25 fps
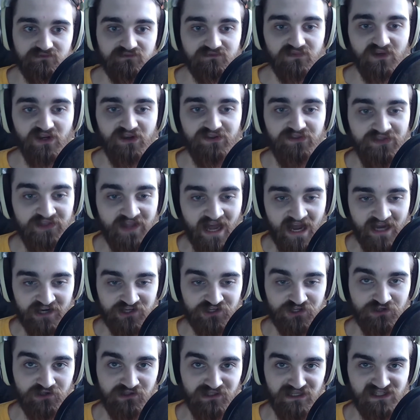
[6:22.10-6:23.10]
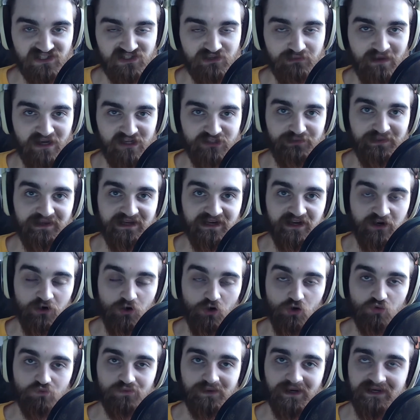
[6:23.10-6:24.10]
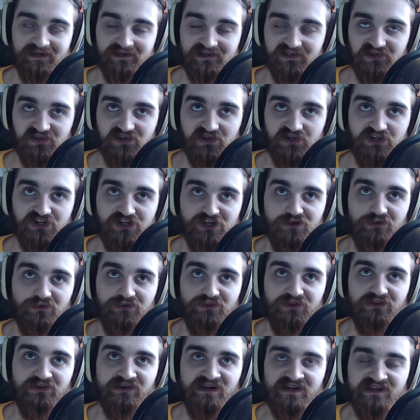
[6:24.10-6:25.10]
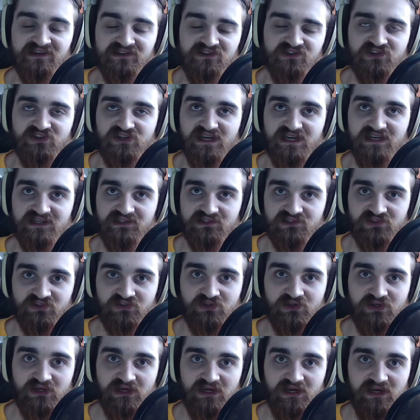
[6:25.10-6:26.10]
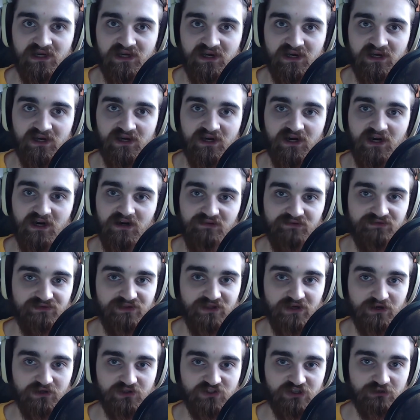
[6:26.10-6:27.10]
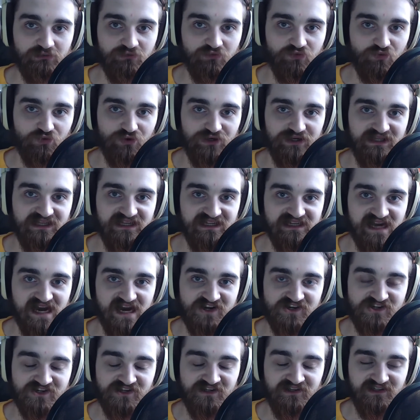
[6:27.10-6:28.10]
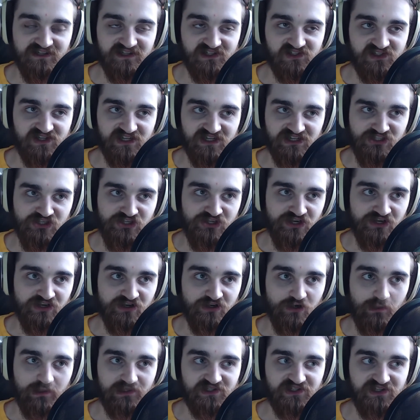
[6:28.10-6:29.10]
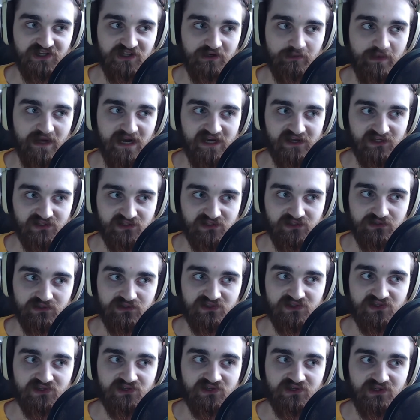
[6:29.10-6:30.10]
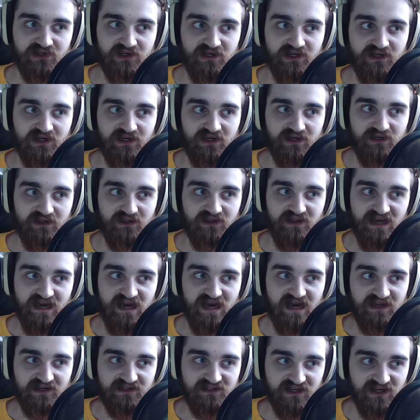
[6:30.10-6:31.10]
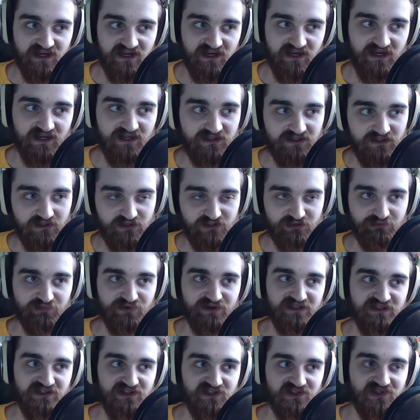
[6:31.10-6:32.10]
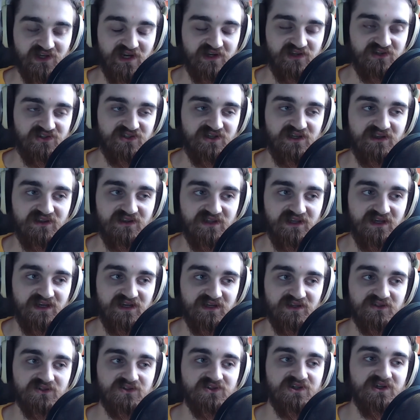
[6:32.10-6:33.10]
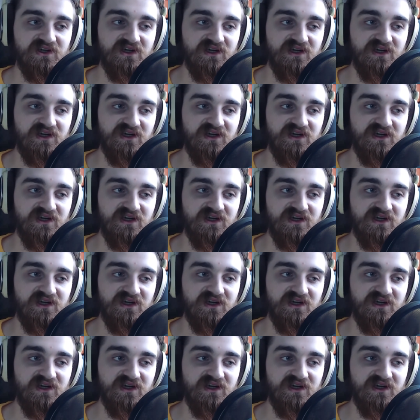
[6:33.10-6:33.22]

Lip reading: nationalism has been a horrendous issue in the United States. There are some really nationalistic, jingoistic bastards that do some pretty disgusting things.